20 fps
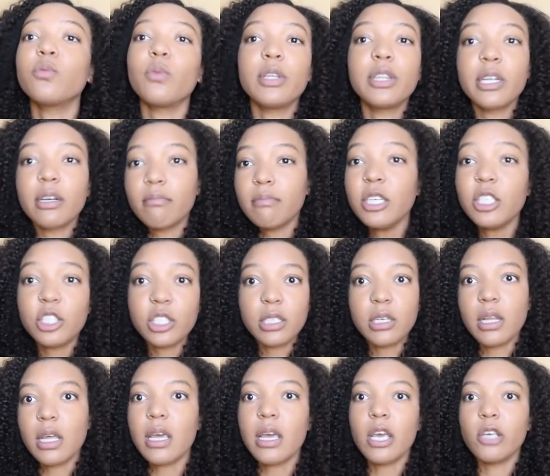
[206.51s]
what their
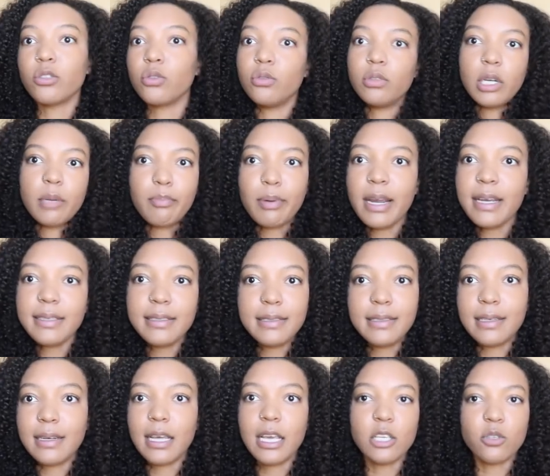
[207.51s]
mission is, who their
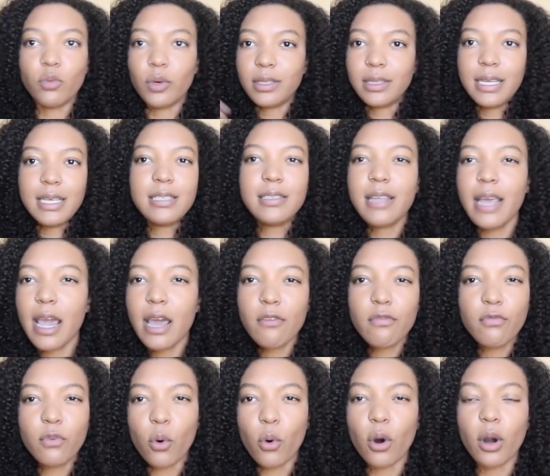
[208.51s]
president is, what they stand
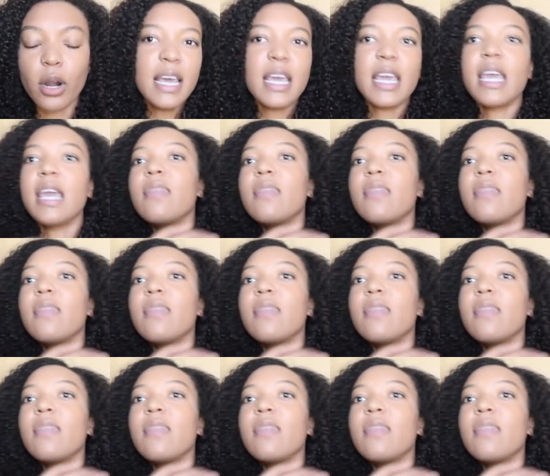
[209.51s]
for?